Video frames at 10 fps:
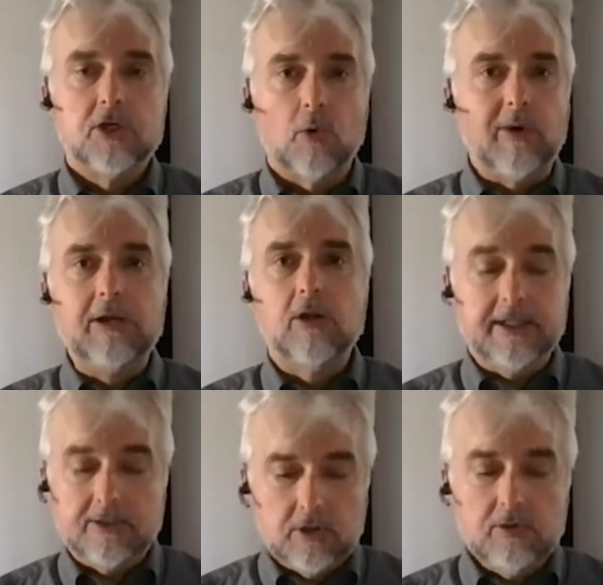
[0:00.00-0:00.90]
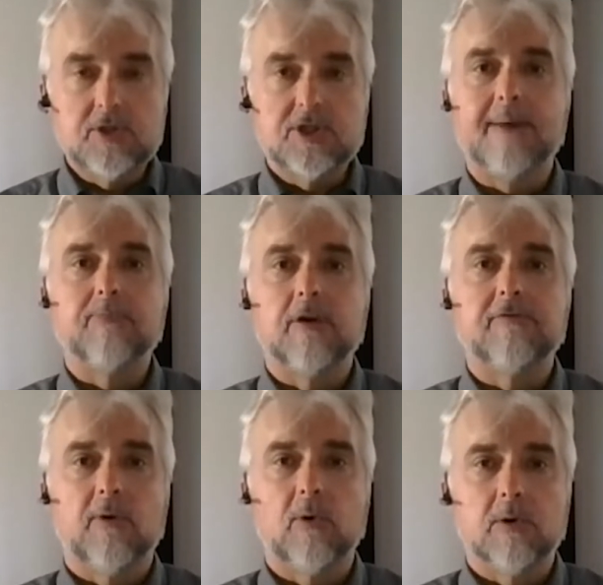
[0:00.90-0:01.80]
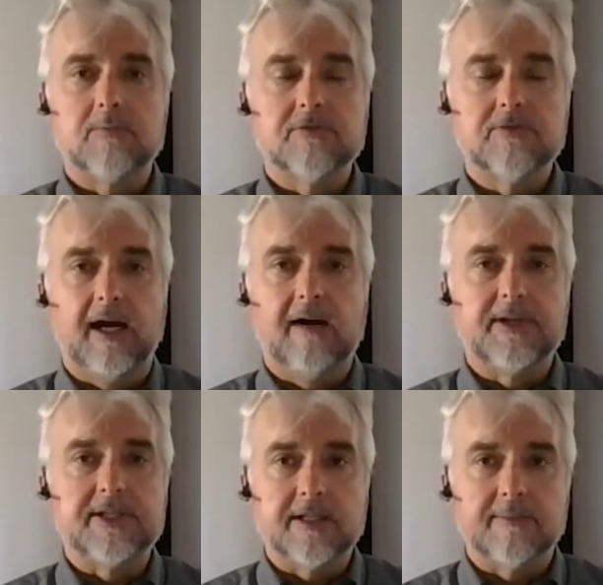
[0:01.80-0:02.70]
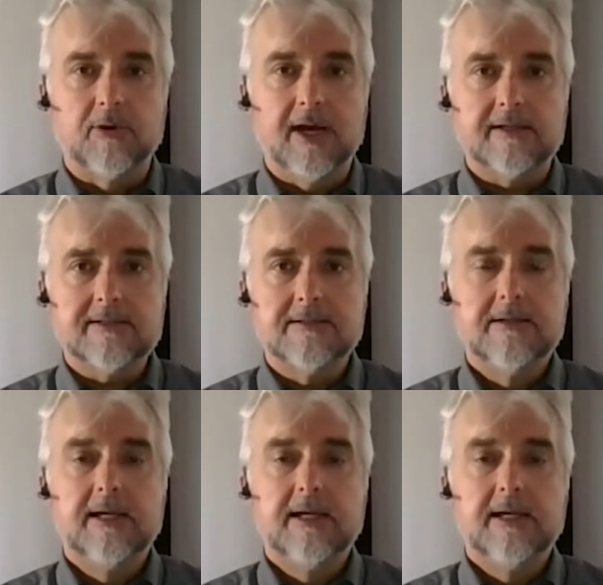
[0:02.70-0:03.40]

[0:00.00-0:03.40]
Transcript: So we look at two separate forms of confidence in the products